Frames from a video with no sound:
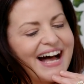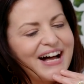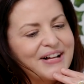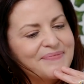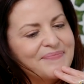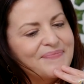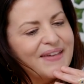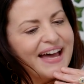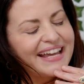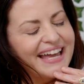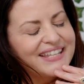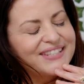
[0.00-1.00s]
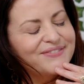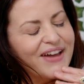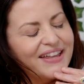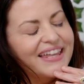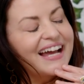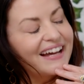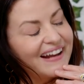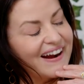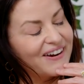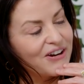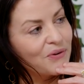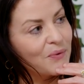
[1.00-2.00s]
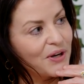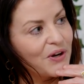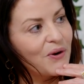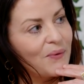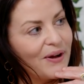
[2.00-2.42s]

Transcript: Um, I guess finally I got hired on at Whitaker